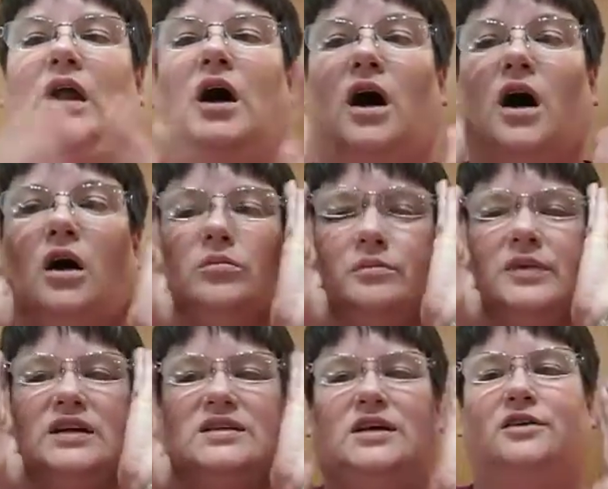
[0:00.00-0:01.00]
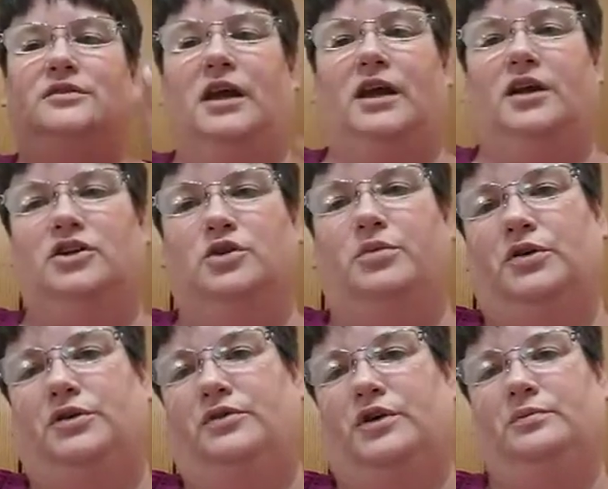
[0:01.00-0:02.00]
Um, because I don't think I can do
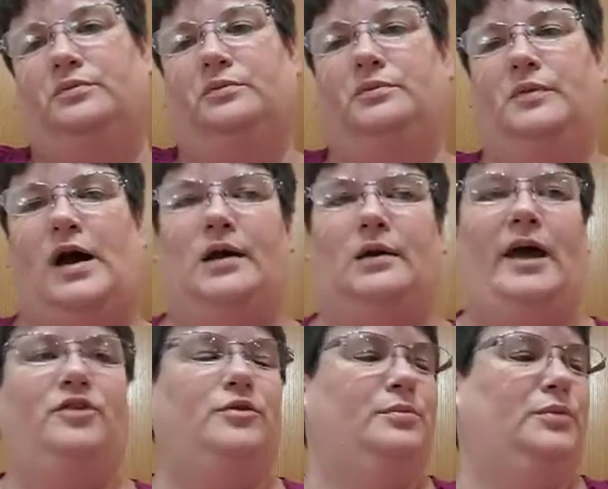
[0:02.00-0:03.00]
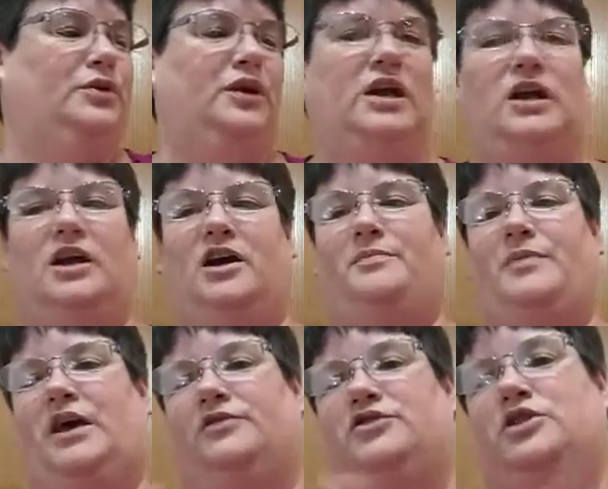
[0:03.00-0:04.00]
both of them. I'll have them both kitted up. I
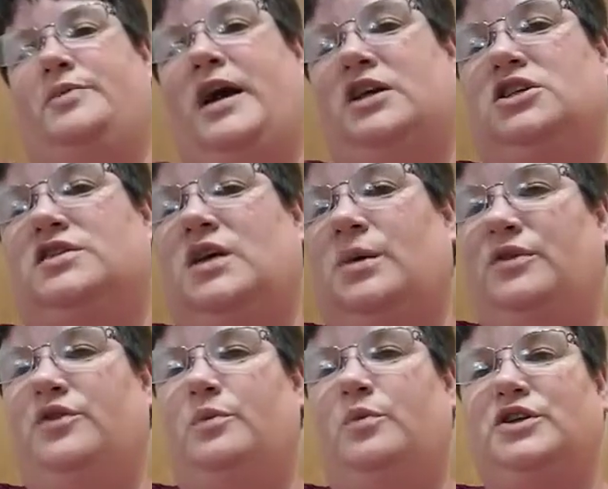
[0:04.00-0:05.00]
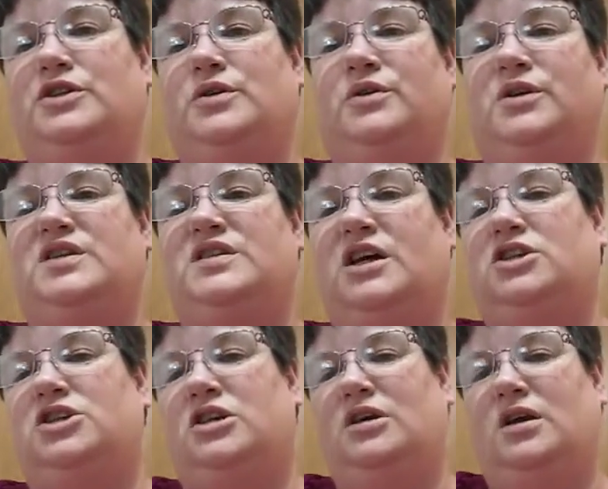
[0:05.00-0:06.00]
have two packages coming from 123
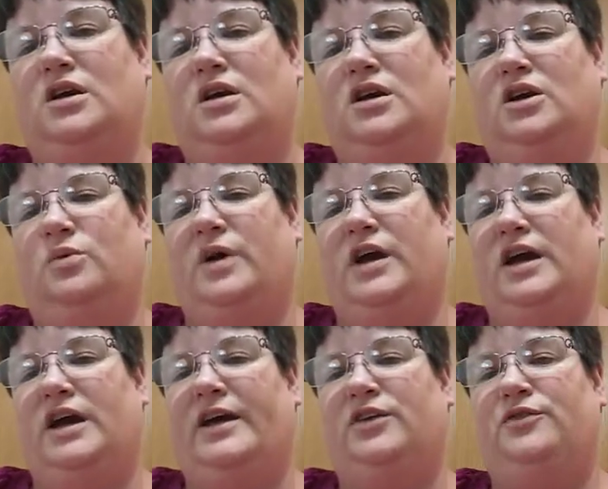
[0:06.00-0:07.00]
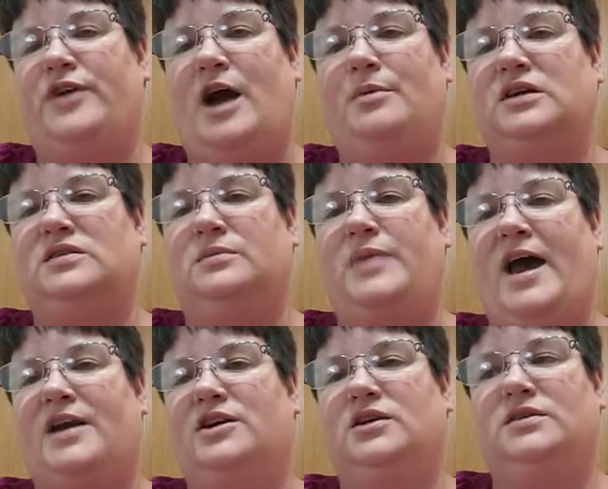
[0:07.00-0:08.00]
Stitch with fabrics and
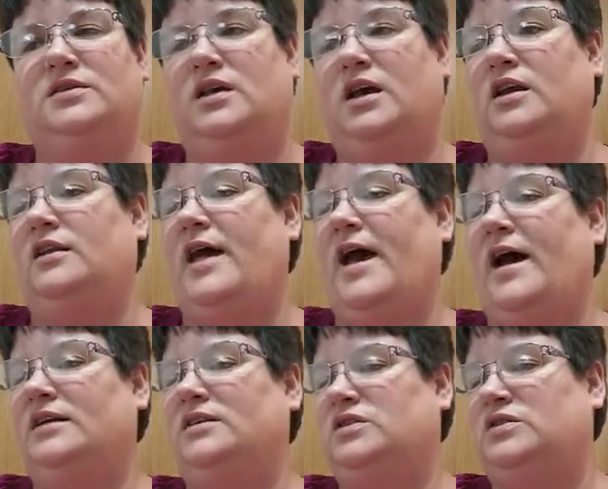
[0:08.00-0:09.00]
patterns in that.